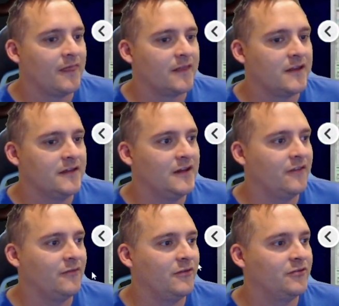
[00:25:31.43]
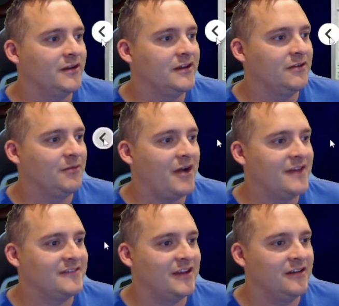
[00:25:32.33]
Get down the 120. Do we
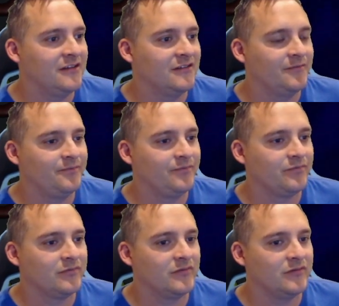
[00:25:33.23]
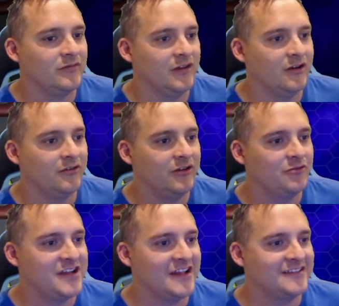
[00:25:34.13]
prize any? No, no
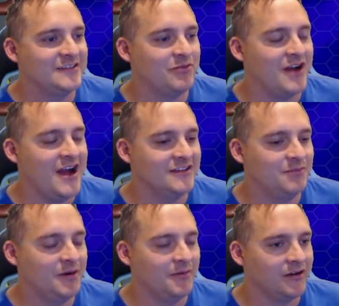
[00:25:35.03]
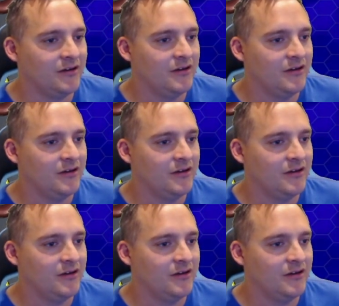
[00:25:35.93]
Chansey's prized. Bummer.